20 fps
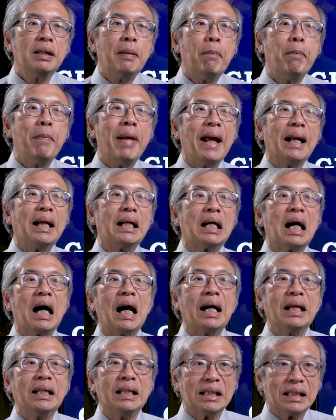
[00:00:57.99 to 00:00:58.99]

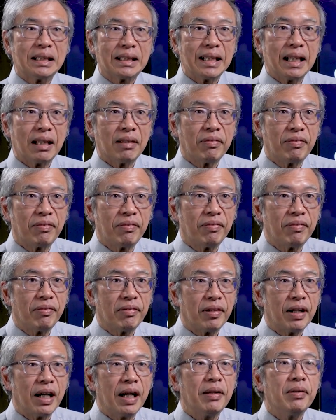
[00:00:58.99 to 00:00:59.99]
mankind itself,
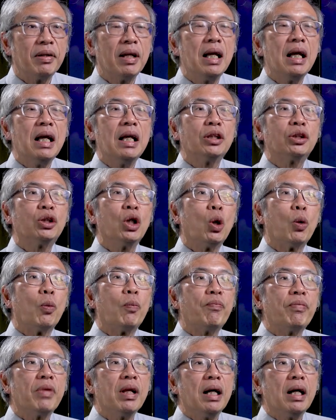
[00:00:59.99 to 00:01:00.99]
right? So,